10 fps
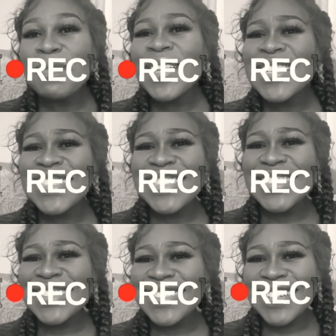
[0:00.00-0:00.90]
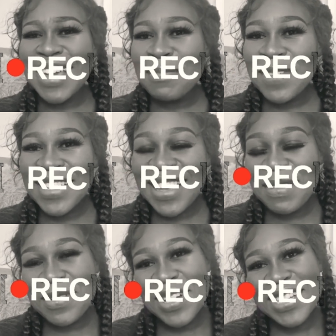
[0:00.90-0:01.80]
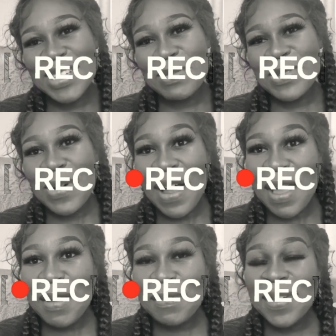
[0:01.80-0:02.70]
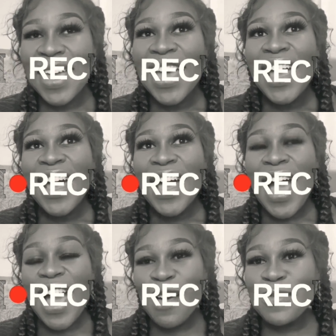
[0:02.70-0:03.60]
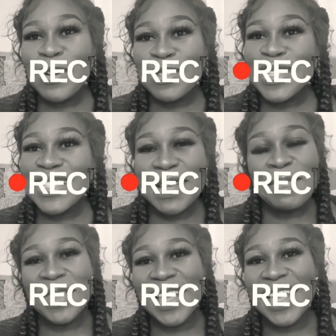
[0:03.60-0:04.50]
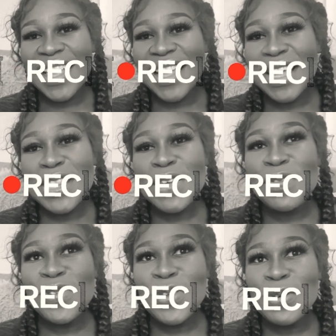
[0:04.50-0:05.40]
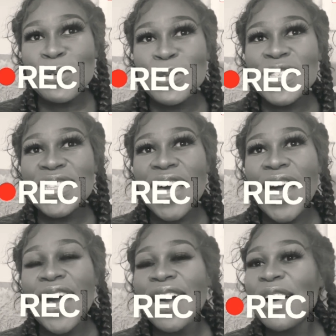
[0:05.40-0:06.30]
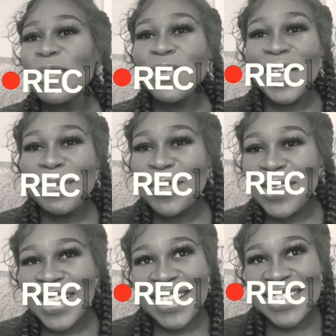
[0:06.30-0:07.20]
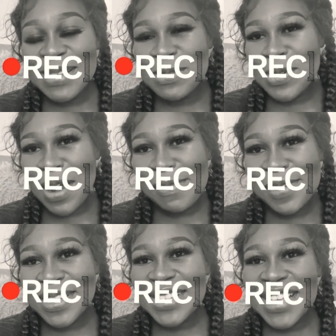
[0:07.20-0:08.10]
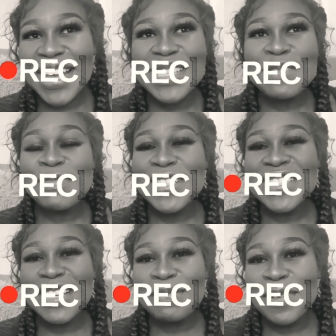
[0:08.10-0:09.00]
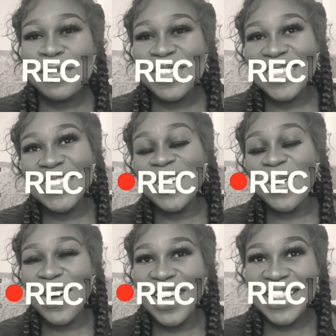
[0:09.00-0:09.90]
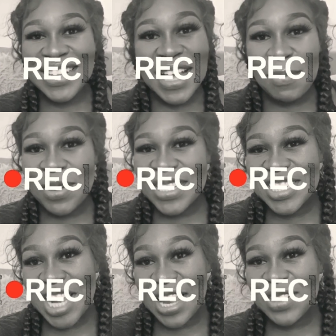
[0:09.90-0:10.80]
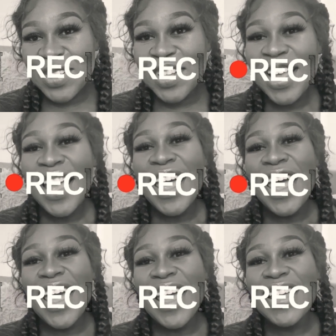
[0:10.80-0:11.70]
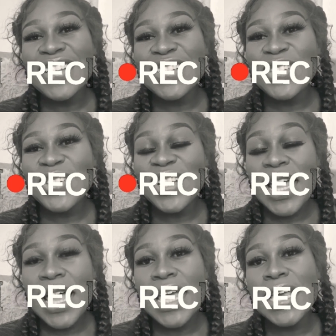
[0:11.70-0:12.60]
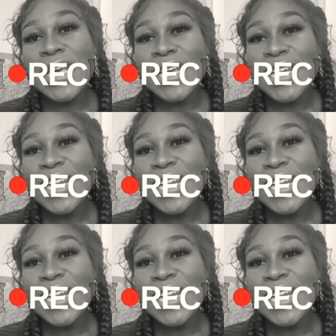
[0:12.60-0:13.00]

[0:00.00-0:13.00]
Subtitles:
please just, I mean, come on, subscribe. I've noticed something. The views are way more than the subscribers. Guys, it means some people just go on, come on the channel, and you're like,